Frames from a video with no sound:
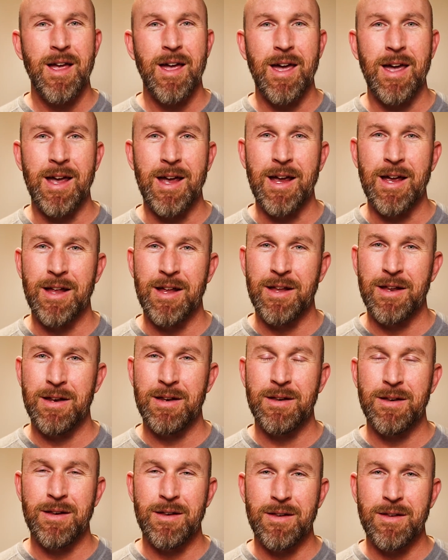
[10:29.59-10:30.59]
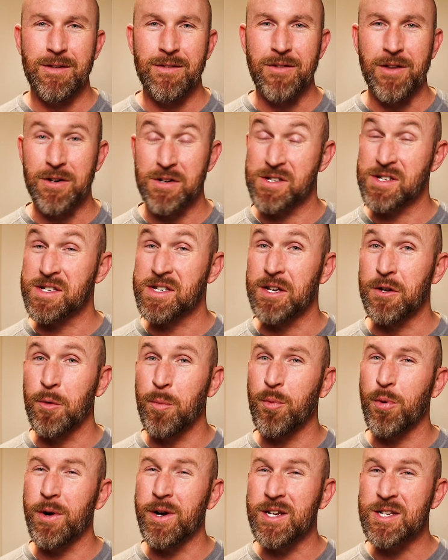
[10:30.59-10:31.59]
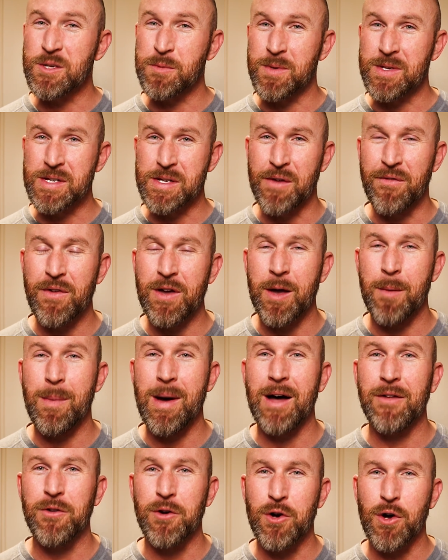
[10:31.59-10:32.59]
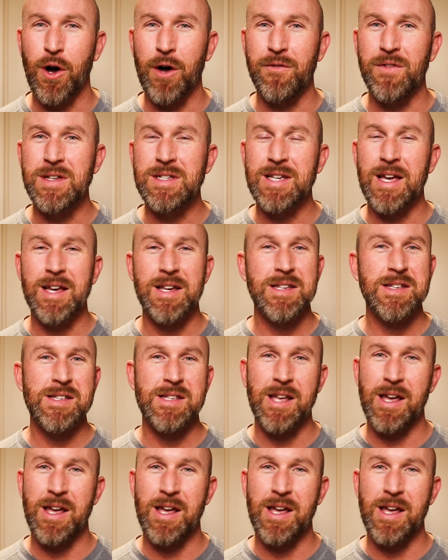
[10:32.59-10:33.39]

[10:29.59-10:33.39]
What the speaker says: and they're still pretty specific about their coffee taste.